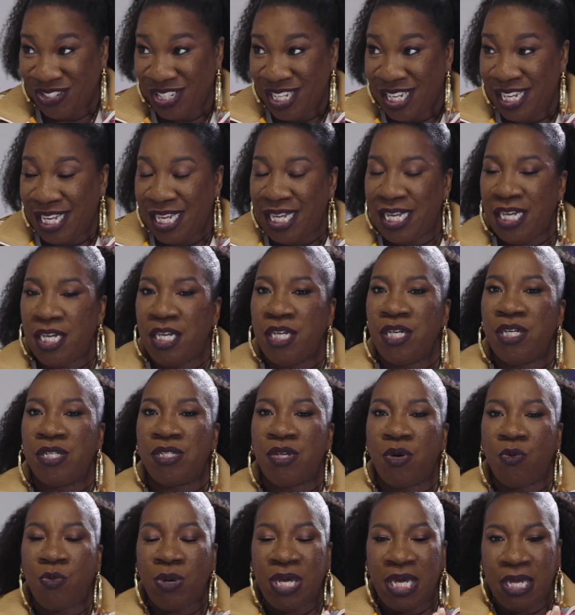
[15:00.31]
Yeah.
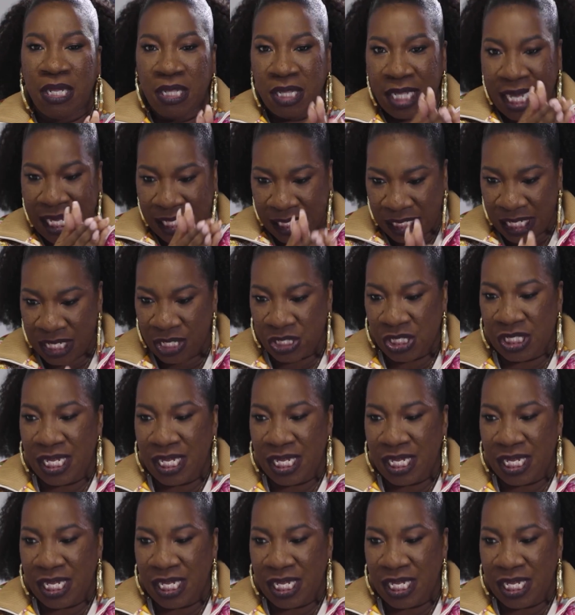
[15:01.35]
So there's